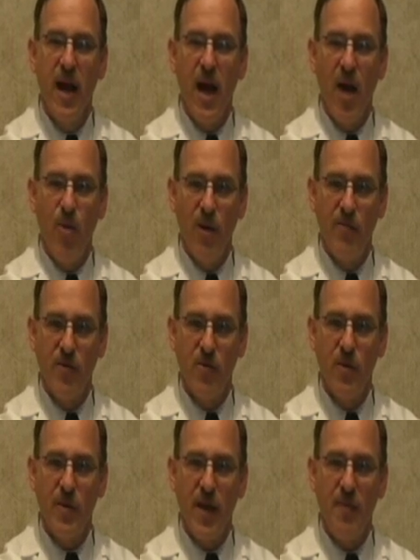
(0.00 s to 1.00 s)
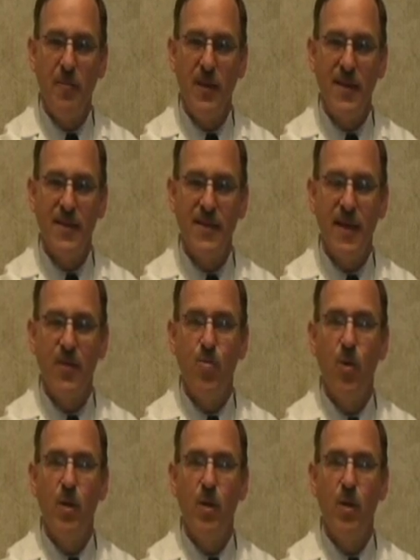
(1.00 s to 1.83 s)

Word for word: However, with that being said,